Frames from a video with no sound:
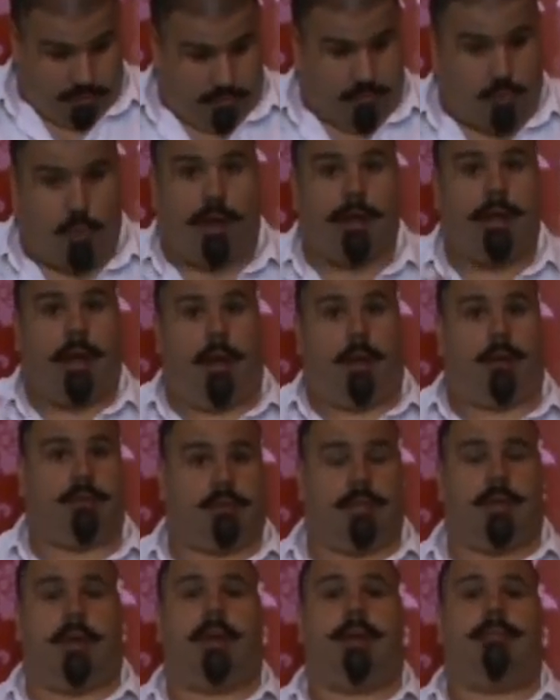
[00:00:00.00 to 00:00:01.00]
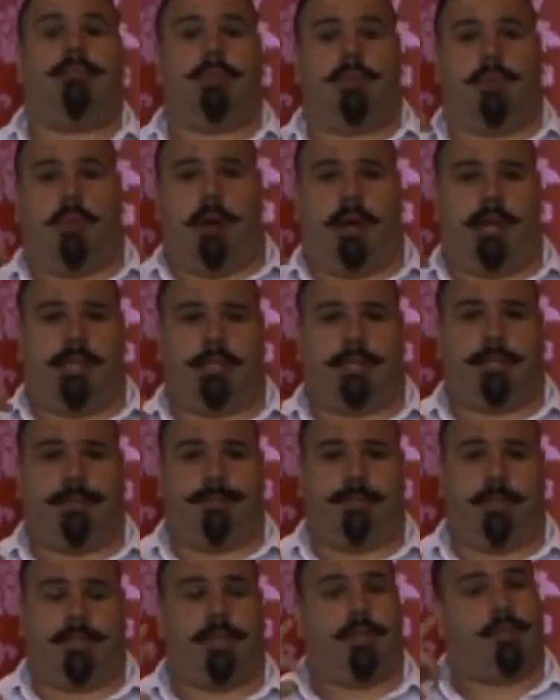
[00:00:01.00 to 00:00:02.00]
one whole time twice,
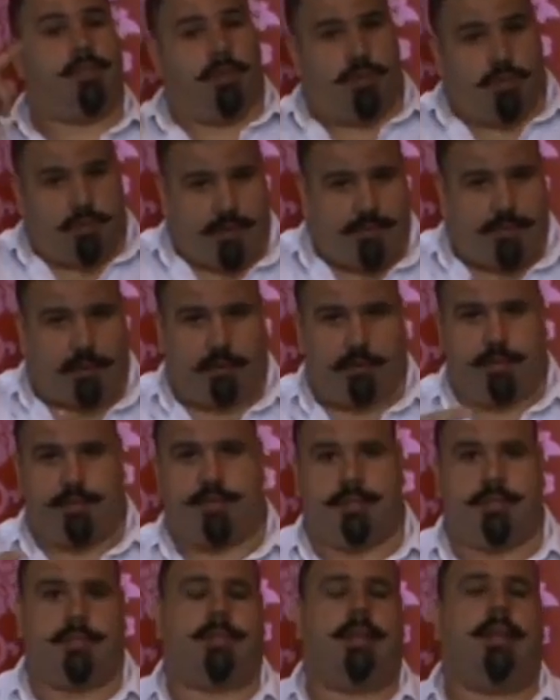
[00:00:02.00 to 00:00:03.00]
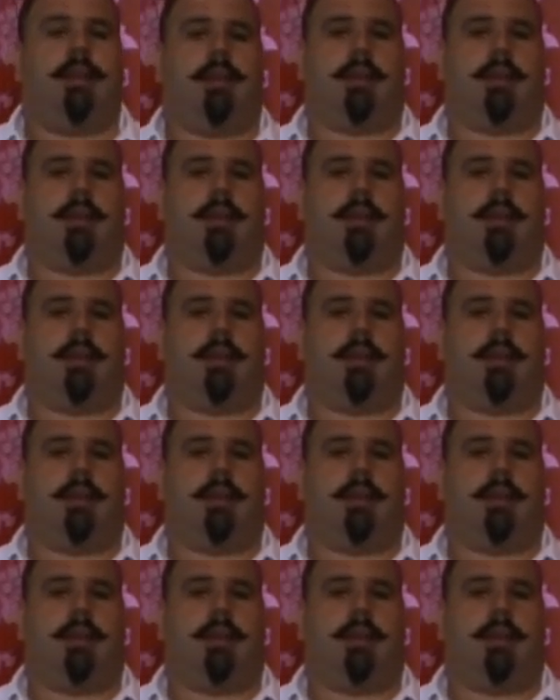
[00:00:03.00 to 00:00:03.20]
so 2 revolutions.